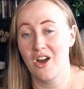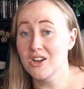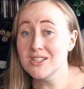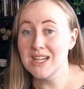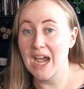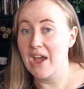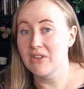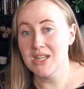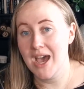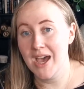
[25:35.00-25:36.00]
Honestly, I
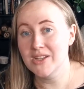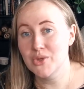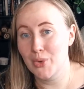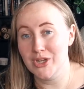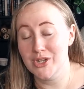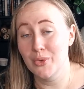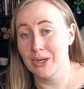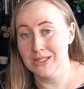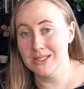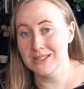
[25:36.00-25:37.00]
haven't had to wash it
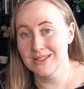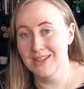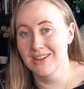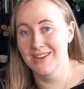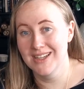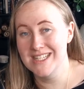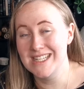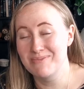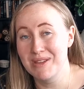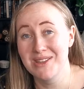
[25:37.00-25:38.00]
once, and
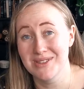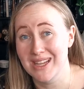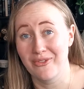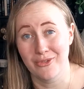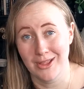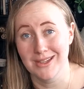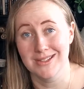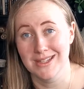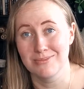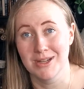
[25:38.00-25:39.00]
she's been using it for like
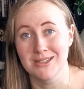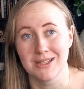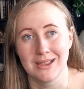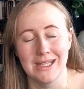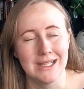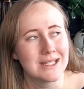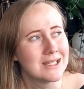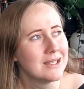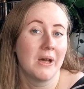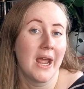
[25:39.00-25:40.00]
6 months at
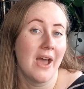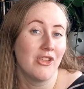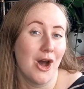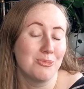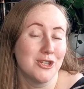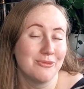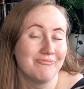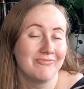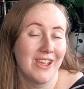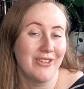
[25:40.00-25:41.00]
least, but I have the option
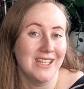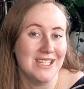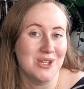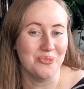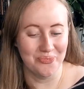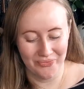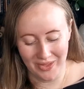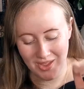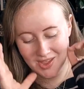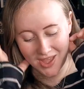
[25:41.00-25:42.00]
if I need to.
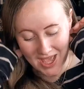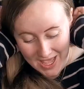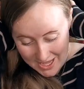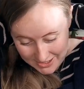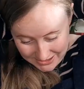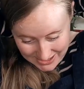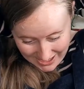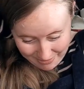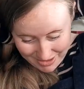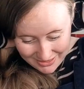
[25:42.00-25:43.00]
And yeah,
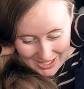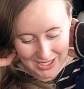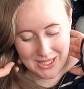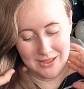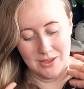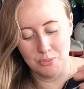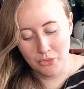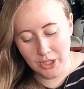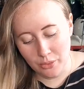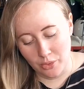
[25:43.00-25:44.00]
I made that in the
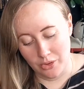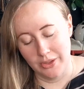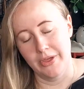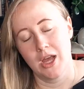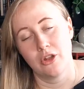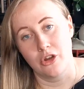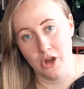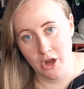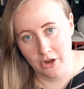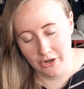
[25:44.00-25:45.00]
merino wool in the color
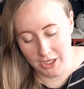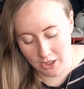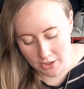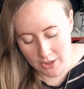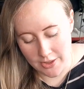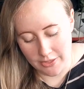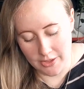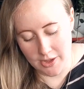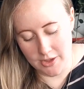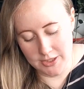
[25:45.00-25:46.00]
curry,
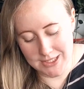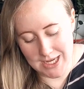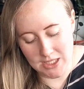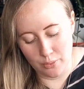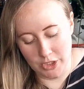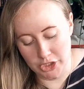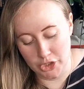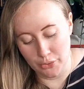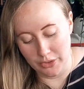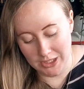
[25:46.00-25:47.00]
the size 1 to
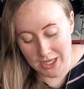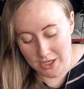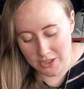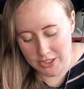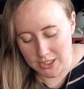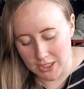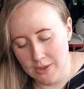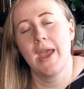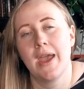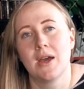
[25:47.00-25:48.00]
2 years.
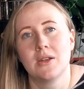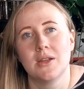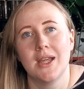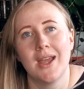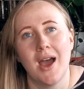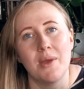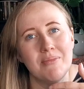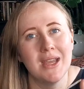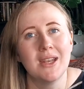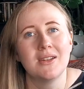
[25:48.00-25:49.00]
And I
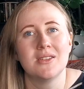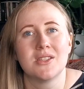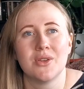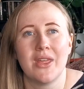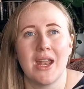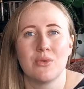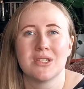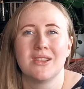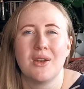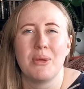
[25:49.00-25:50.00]
made it so that it
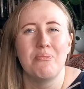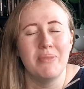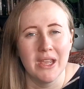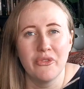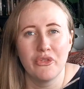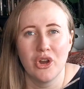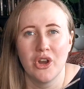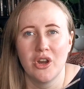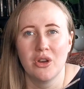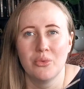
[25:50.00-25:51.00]
was a little bit big for
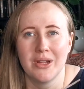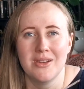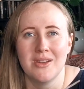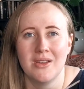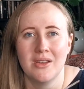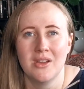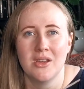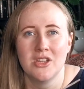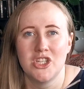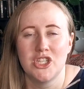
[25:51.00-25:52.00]
her when
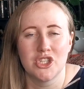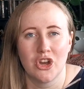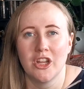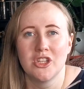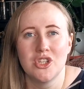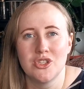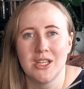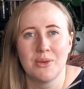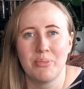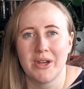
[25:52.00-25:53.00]
she started to use
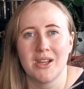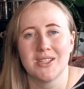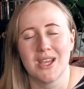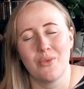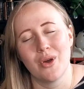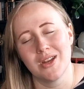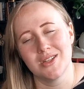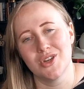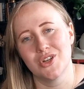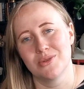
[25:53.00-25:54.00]
it, but because I
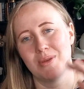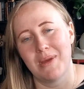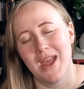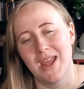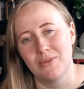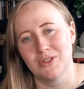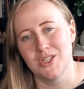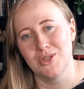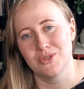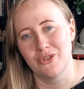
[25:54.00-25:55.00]
wanted her to be able
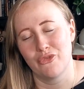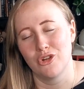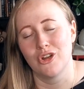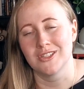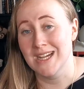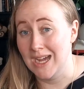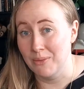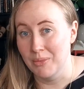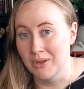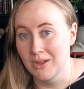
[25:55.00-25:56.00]
to use it for a long
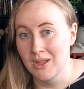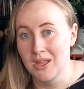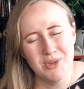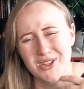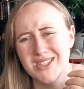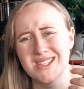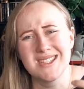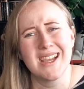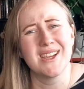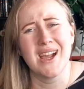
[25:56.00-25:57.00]
time. Because
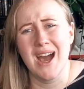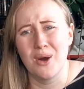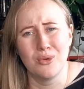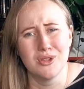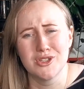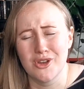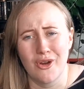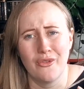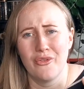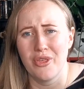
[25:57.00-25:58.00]
it's like a cowl
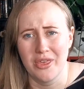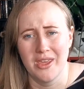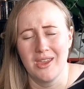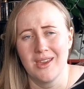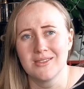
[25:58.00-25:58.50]
scarf thing.